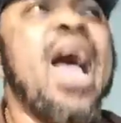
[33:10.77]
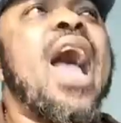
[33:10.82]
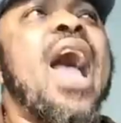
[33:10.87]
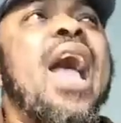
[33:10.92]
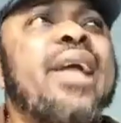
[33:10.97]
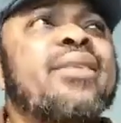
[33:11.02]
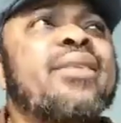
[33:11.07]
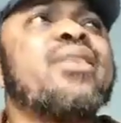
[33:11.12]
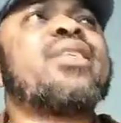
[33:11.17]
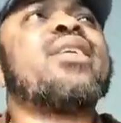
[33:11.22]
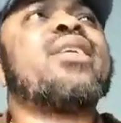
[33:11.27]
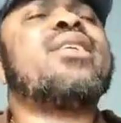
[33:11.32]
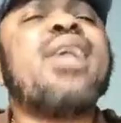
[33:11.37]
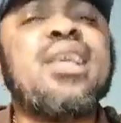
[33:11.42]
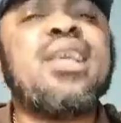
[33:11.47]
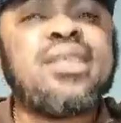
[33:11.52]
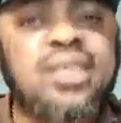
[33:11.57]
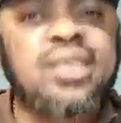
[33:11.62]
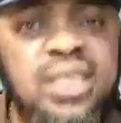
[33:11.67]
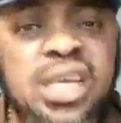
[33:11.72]
And
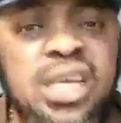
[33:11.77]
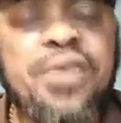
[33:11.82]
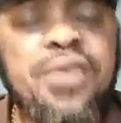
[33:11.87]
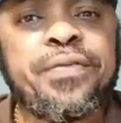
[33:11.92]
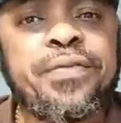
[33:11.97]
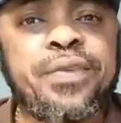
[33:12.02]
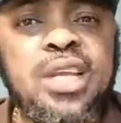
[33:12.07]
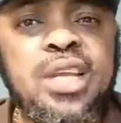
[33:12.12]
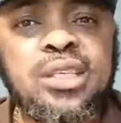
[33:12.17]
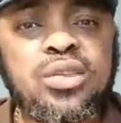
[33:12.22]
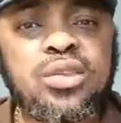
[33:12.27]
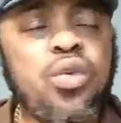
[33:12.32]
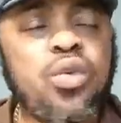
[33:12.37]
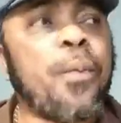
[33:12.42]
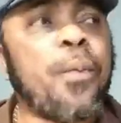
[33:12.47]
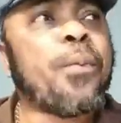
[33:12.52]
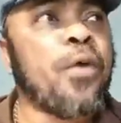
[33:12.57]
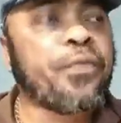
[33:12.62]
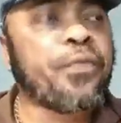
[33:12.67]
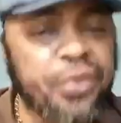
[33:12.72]
this thief, this
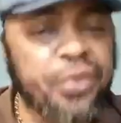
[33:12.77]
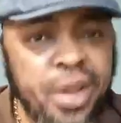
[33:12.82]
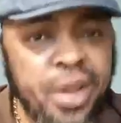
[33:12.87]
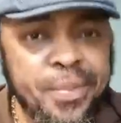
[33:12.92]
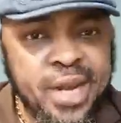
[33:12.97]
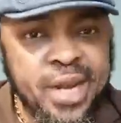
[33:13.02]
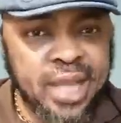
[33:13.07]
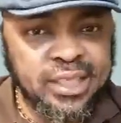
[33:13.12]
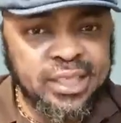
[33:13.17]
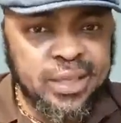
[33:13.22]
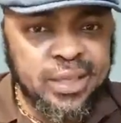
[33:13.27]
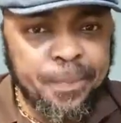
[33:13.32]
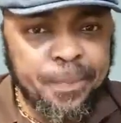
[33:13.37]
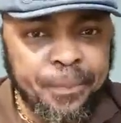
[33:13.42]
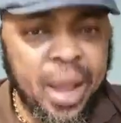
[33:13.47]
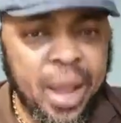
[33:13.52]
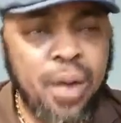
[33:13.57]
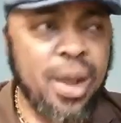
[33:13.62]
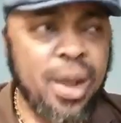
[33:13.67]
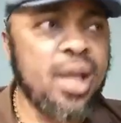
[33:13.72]
group of criminals in
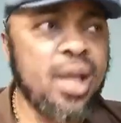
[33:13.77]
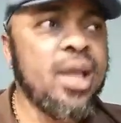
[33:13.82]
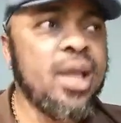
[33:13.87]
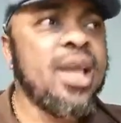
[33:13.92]
power,